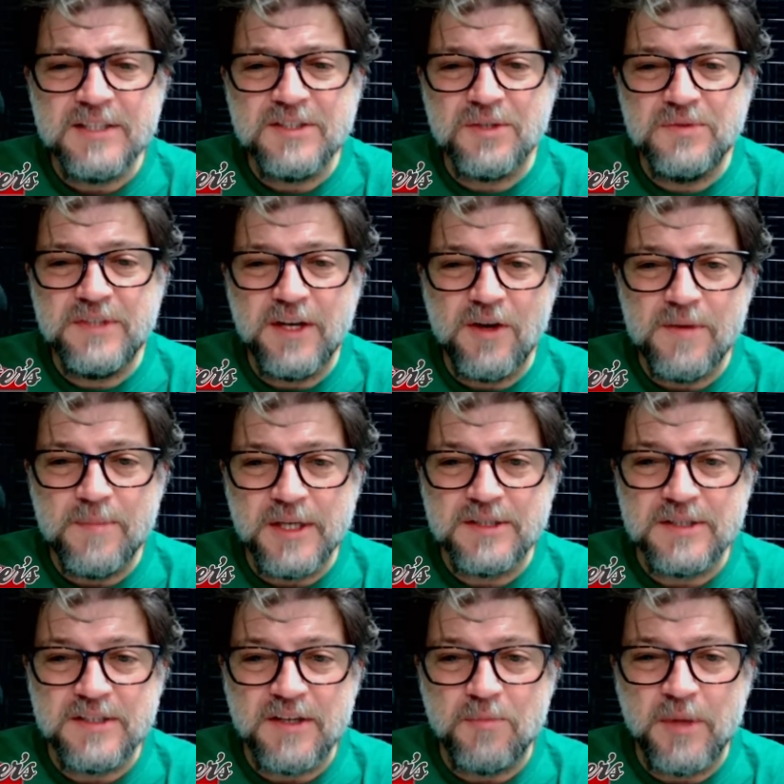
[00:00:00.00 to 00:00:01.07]
So Terry
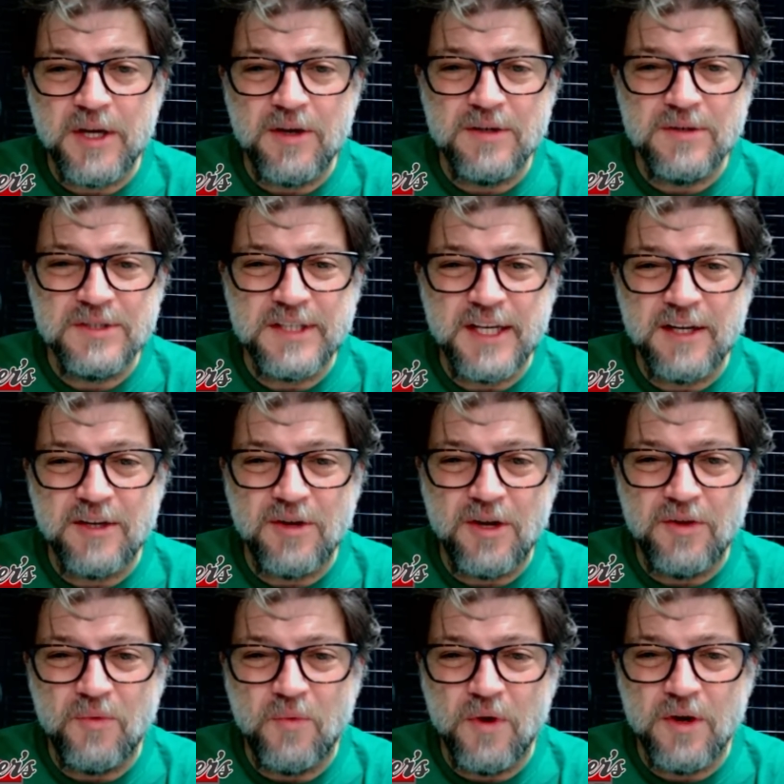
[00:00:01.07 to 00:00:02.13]
mentions, I have a better understanding on
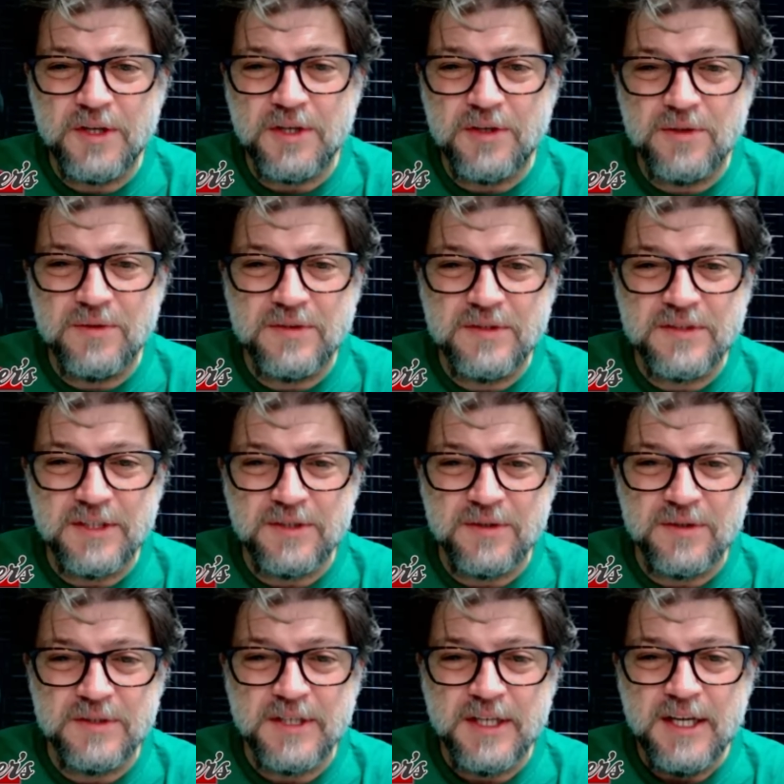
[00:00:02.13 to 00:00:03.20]
all the work you do to the
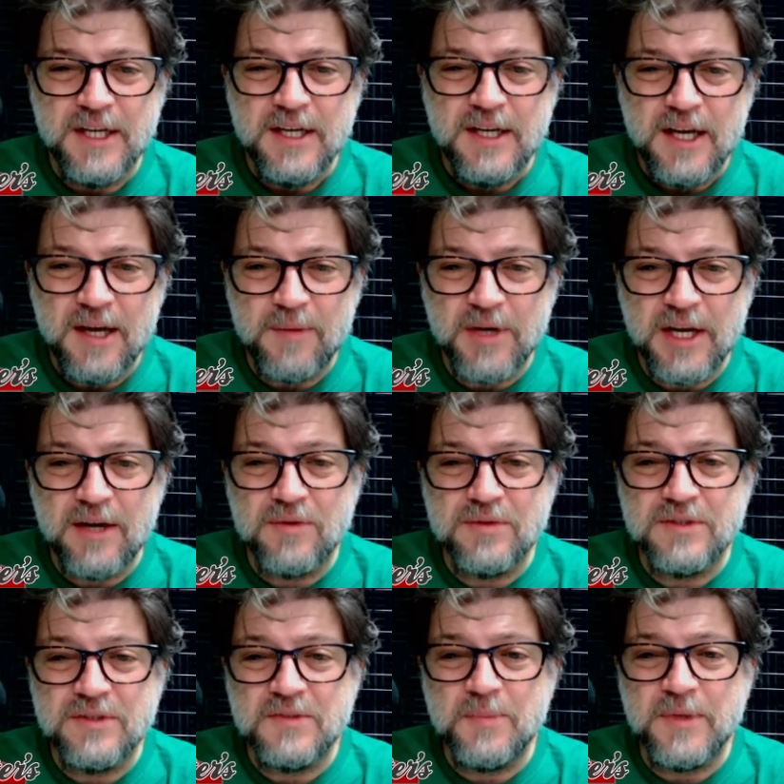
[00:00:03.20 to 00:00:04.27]
cylinders, how many
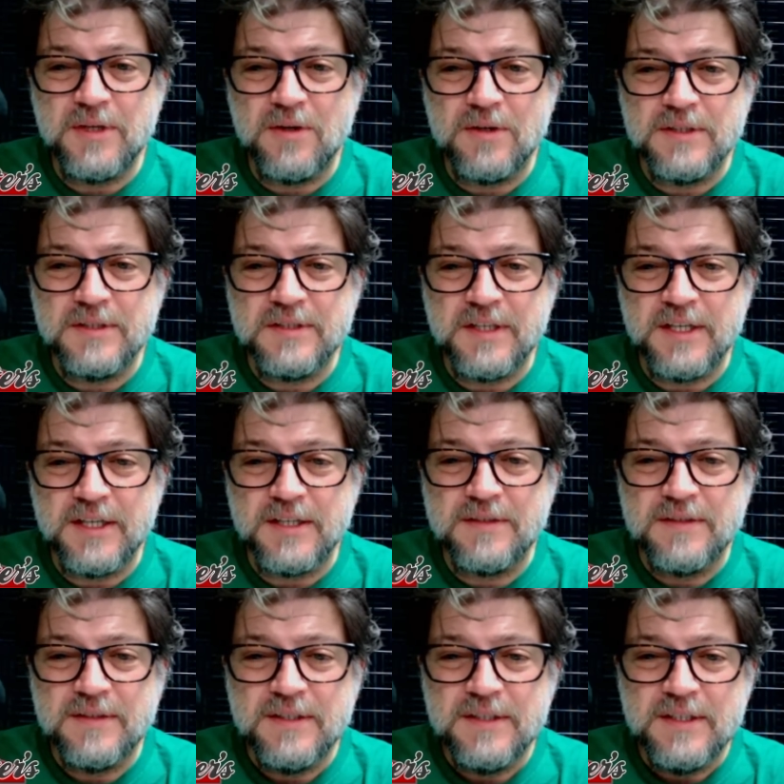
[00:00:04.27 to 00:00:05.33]
hours you spend on a
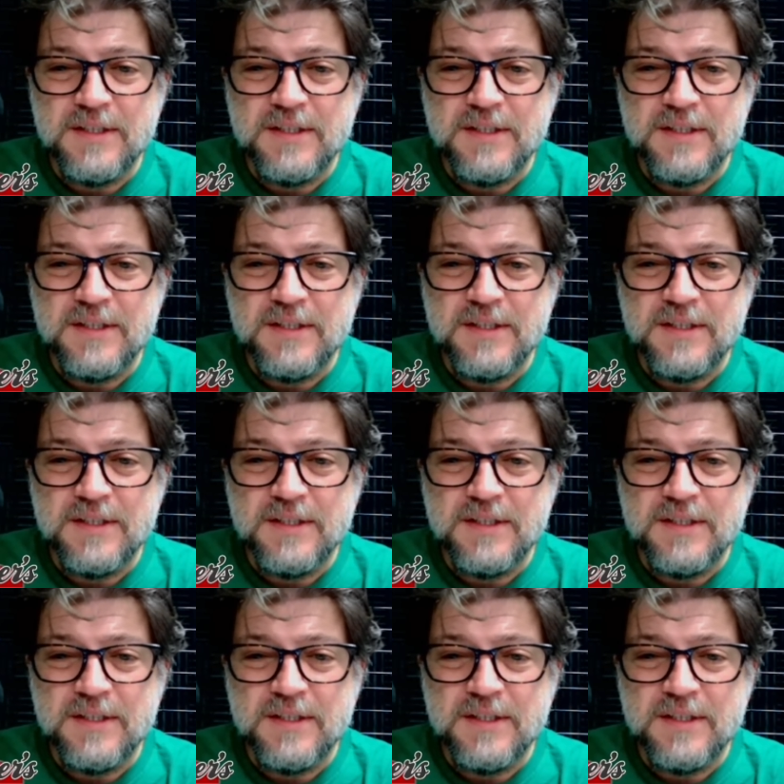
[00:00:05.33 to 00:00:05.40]
set.